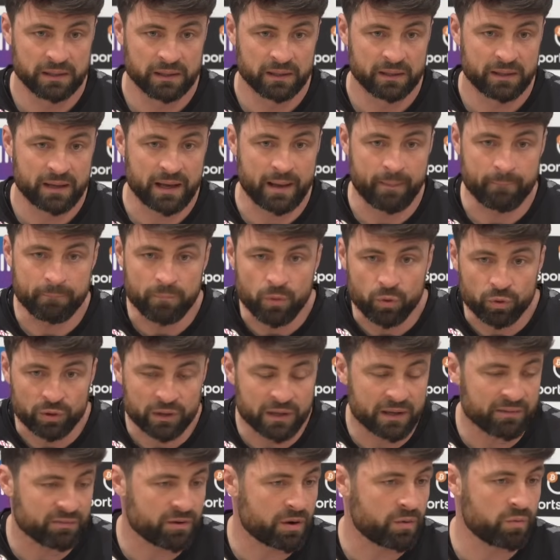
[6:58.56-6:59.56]
And more than
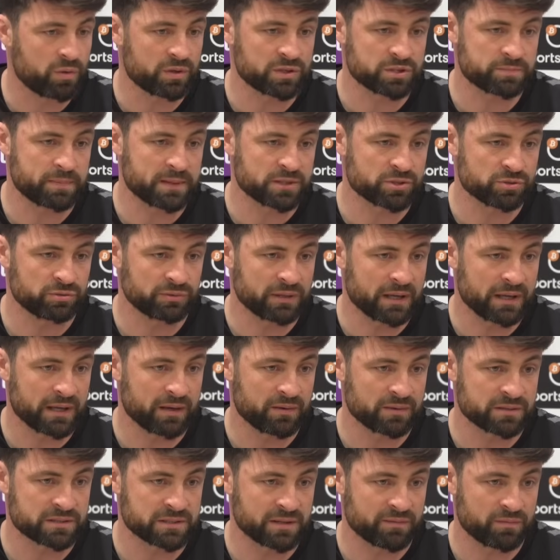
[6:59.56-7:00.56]
ever, I want a special day there
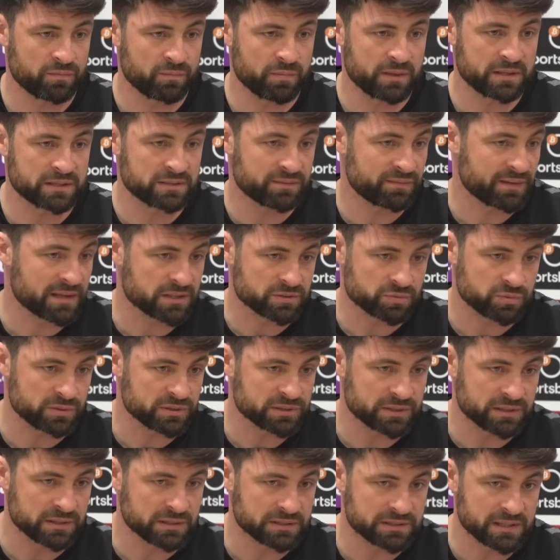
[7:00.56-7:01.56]
in 7 weeks if that's what it's
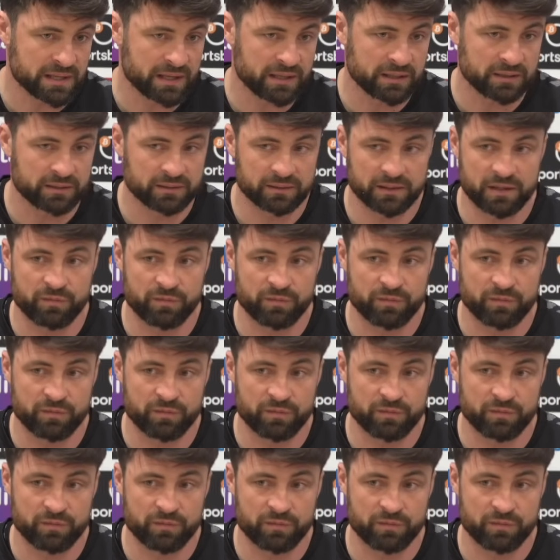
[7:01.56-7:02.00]
going to take.